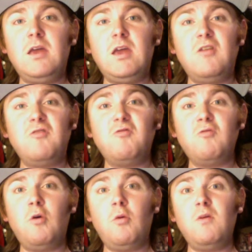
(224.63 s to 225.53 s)
it
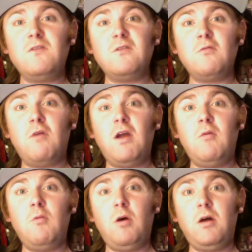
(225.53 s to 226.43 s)
sure was the right
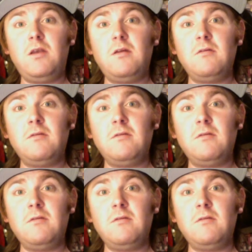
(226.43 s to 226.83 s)
one.